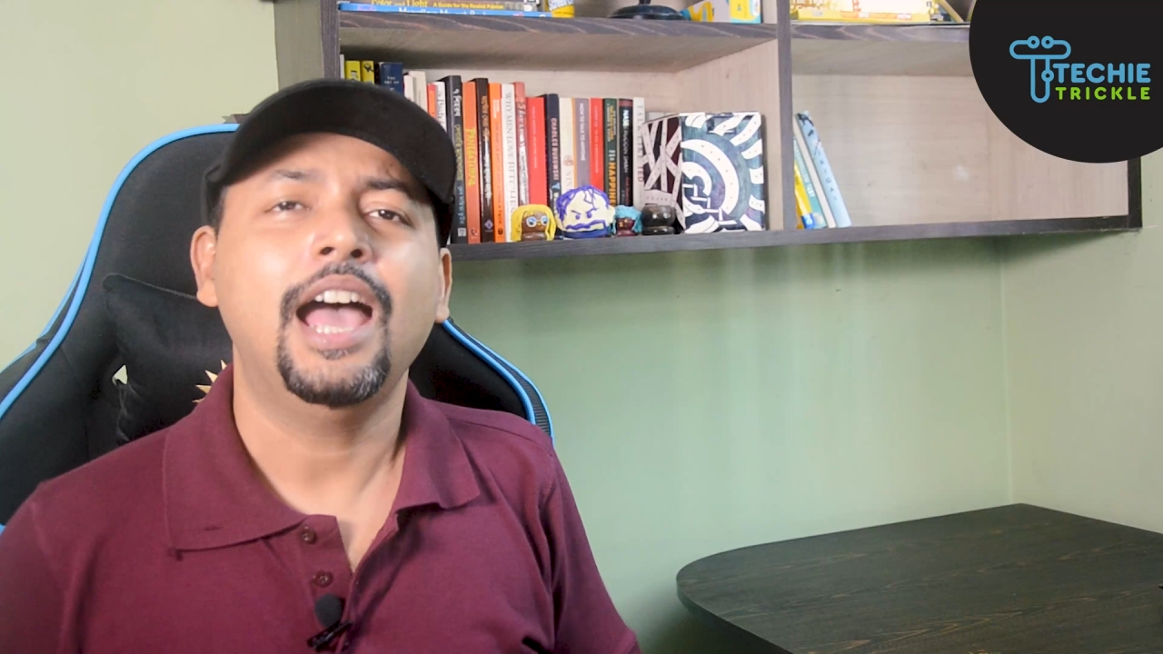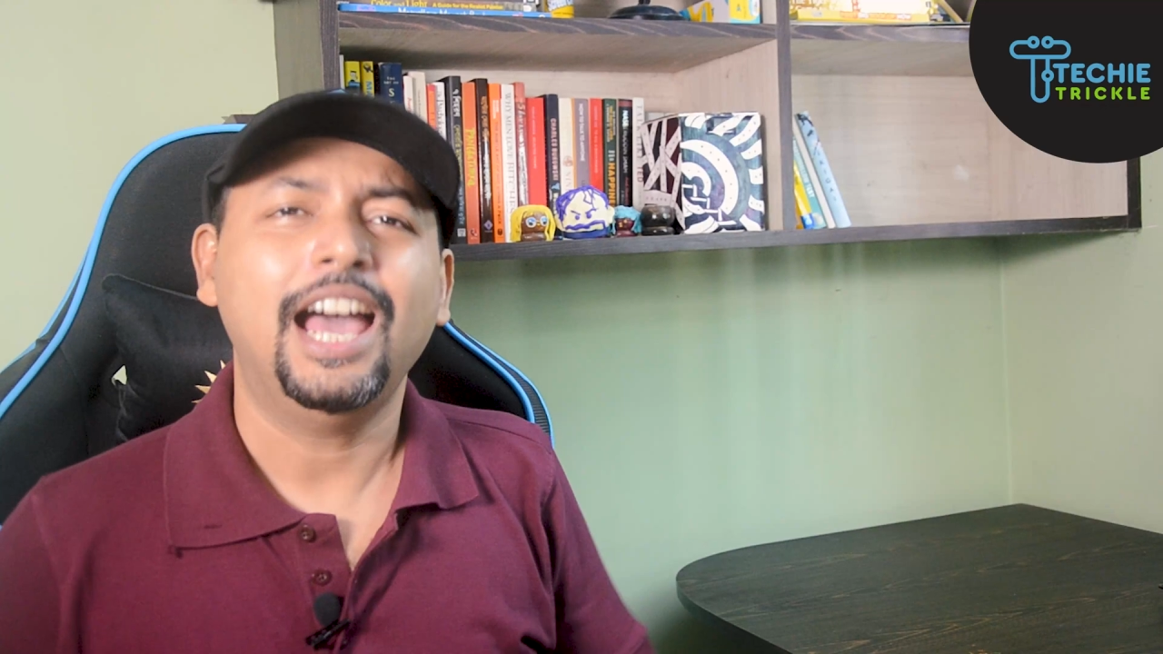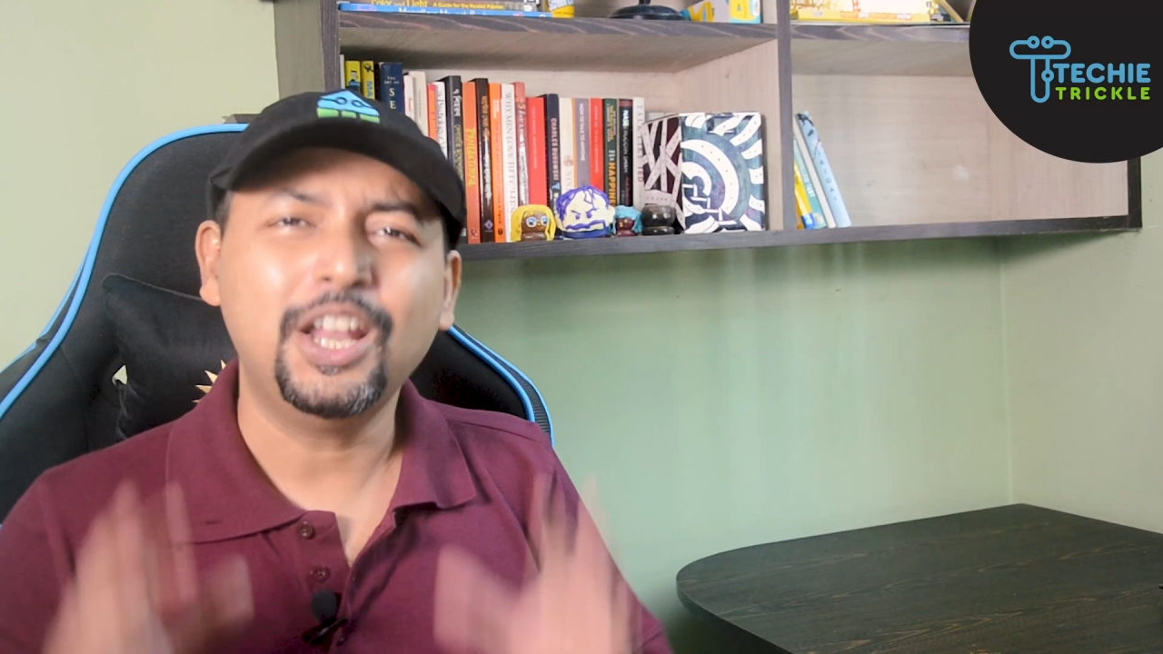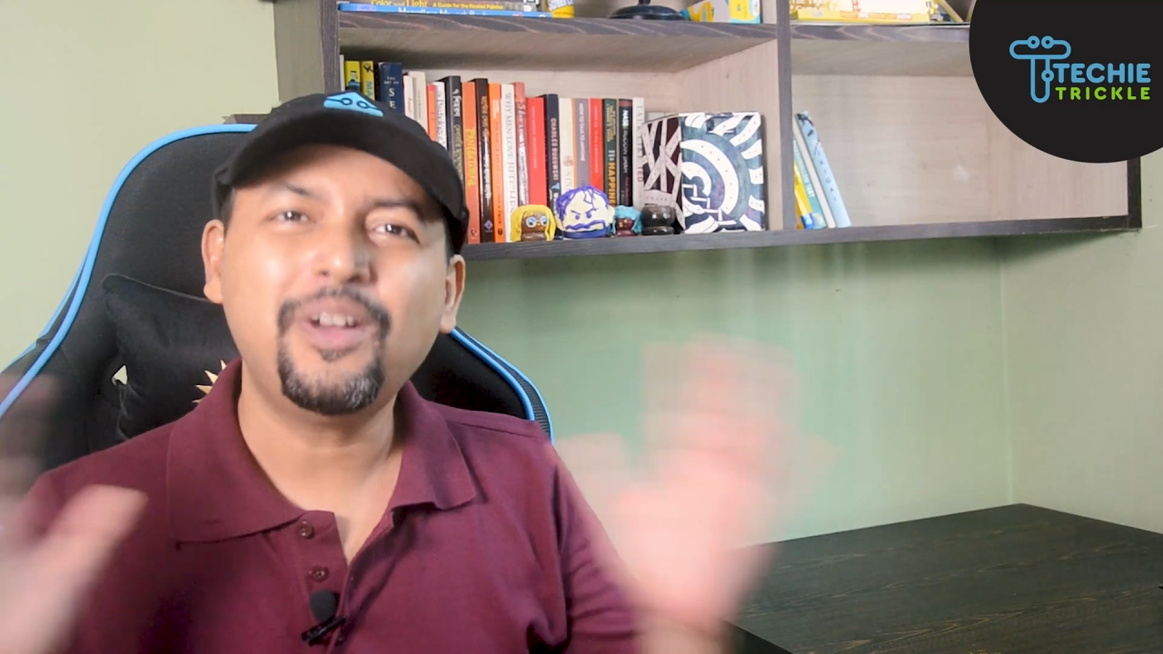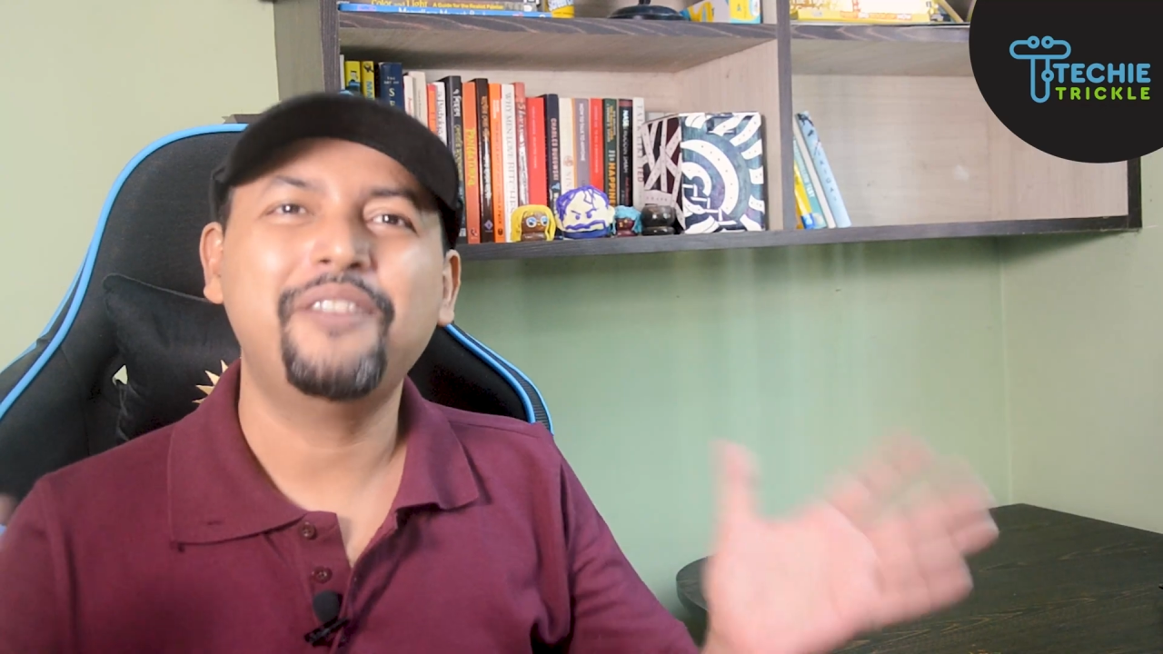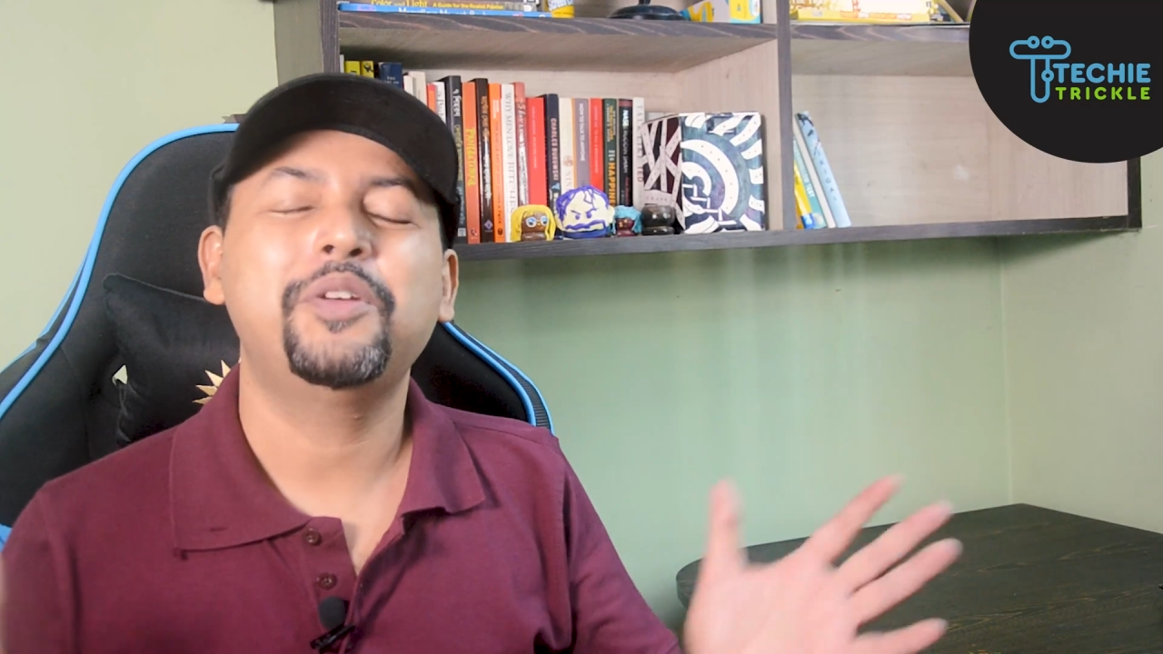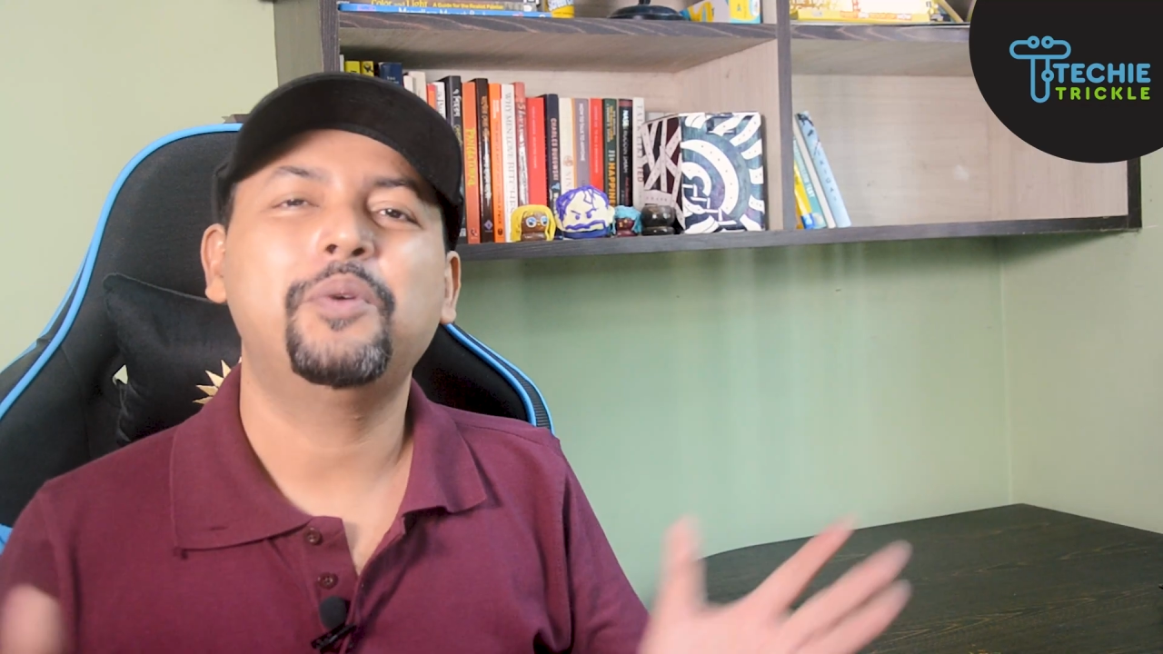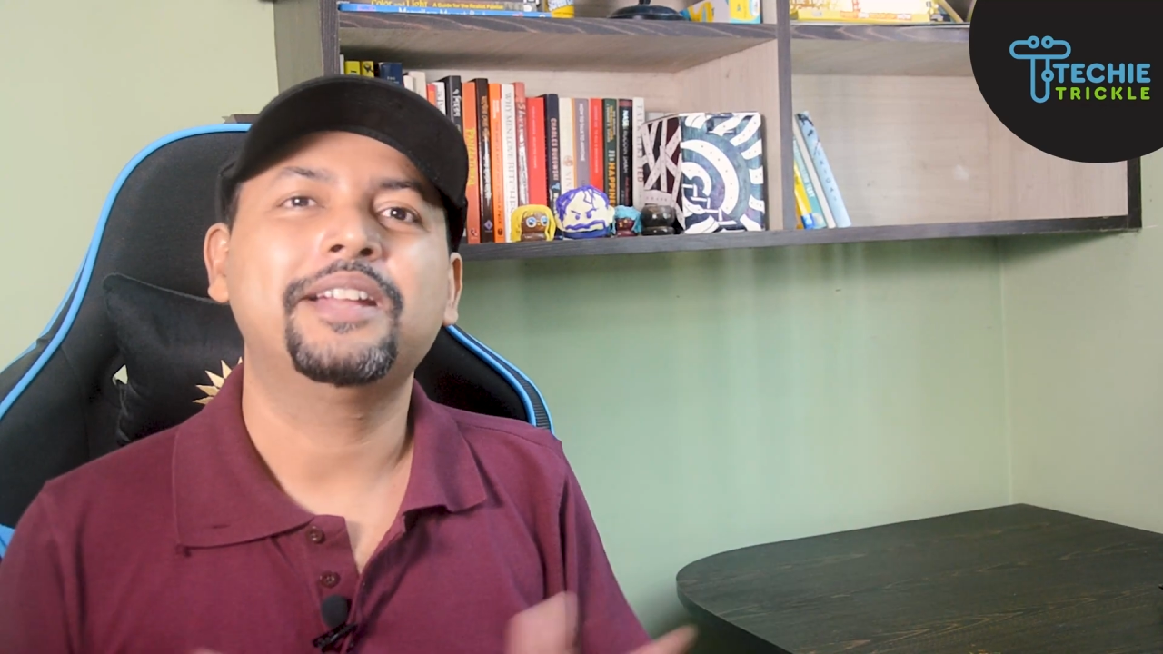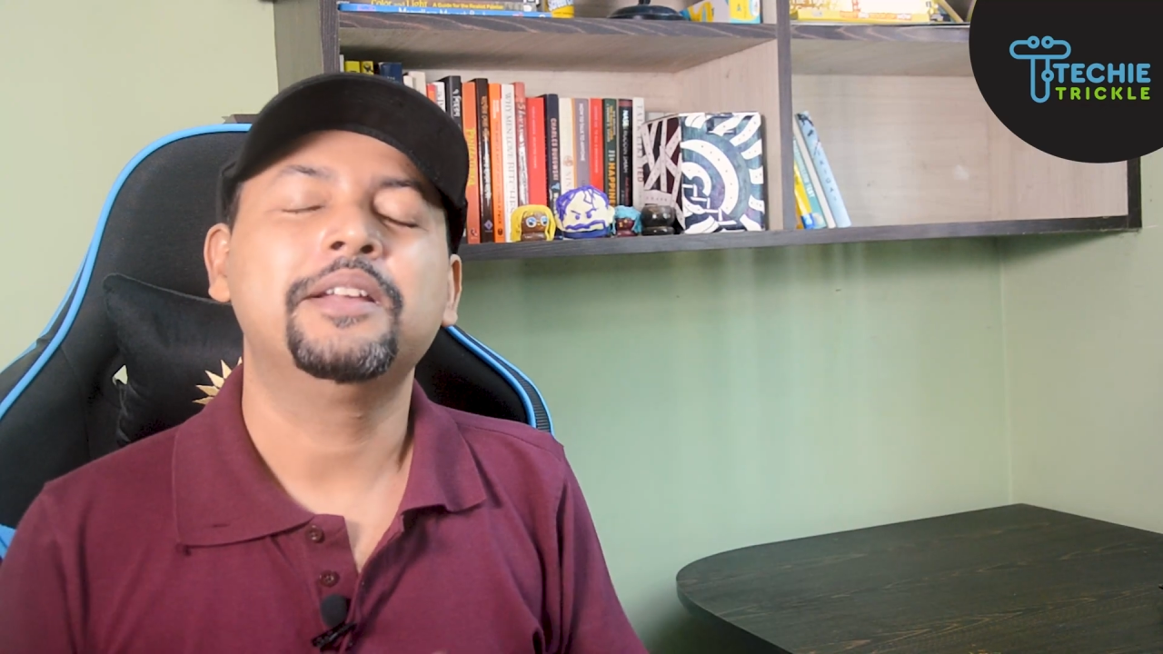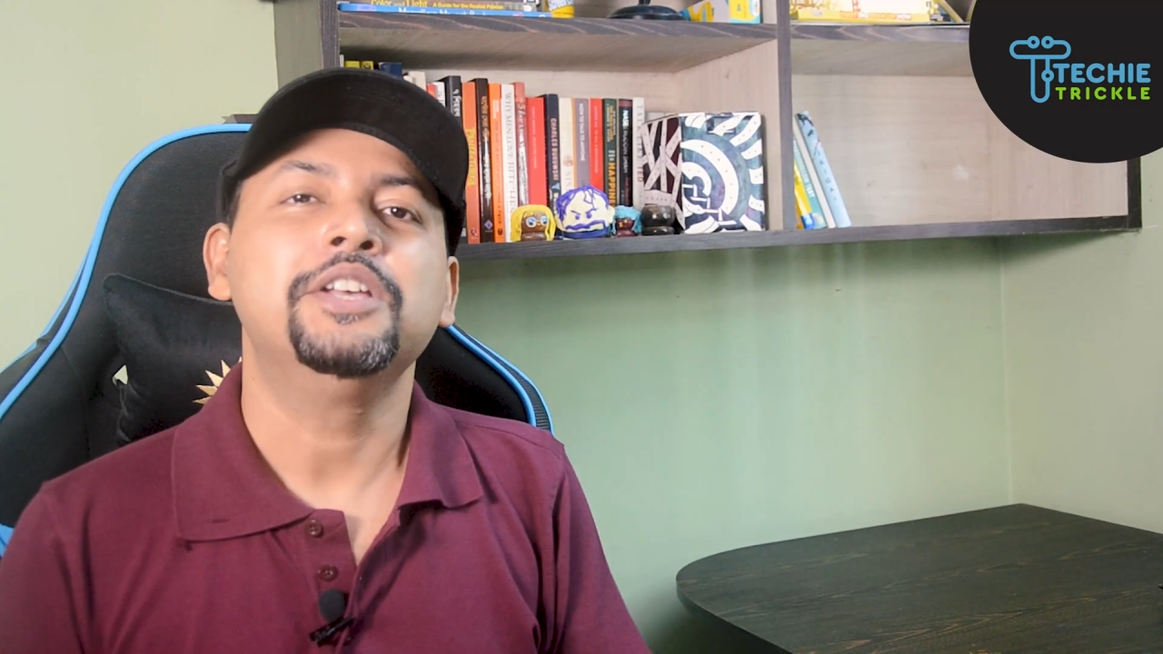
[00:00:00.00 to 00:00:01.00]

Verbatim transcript: Hello everyone.